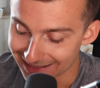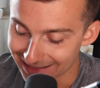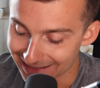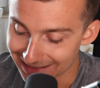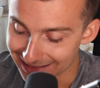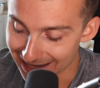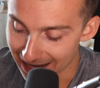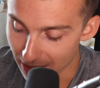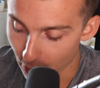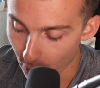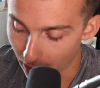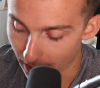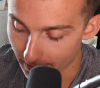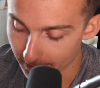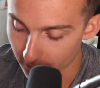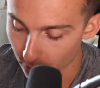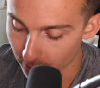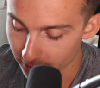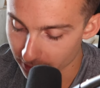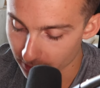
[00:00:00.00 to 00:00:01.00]
Now
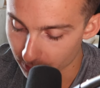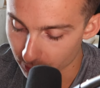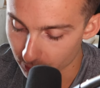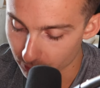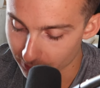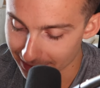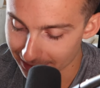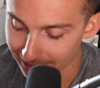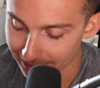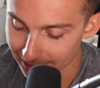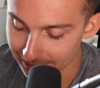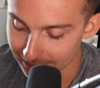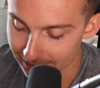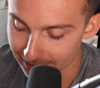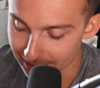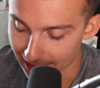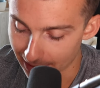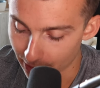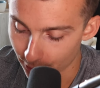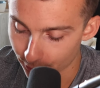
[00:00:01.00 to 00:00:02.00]
I'm going to bring this
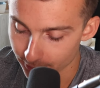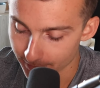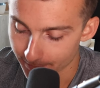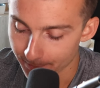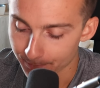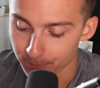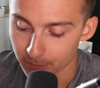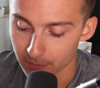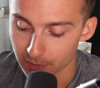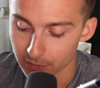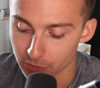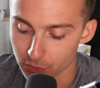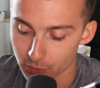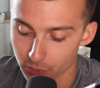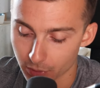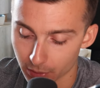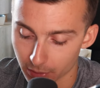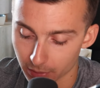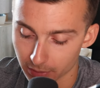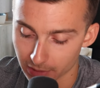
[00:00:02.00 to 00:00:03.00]
down to
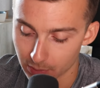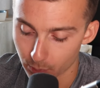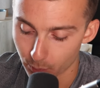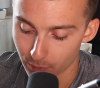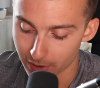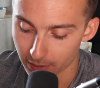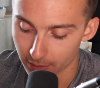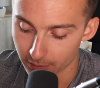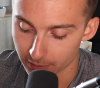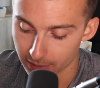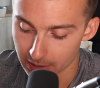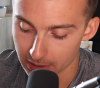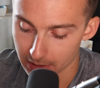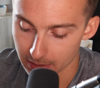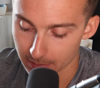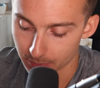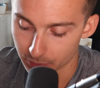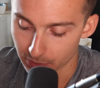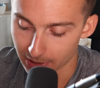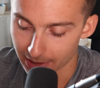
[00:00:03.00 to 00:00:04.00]
currently where
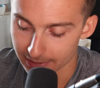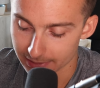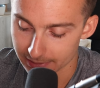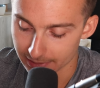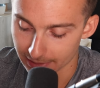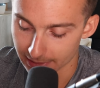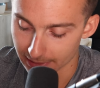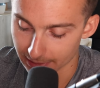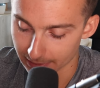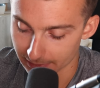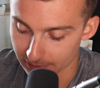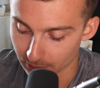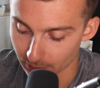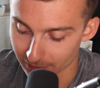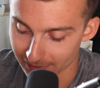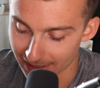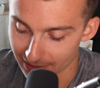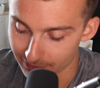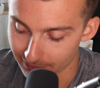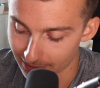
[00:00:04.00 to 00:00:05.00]
the price is. So
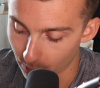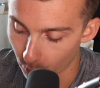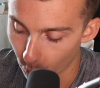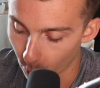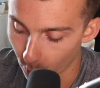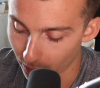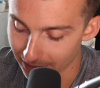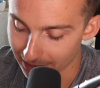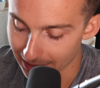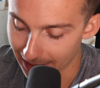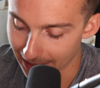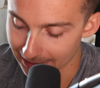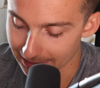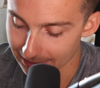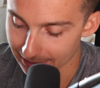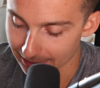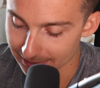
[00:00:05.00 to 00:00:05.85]
it's at around one ninety.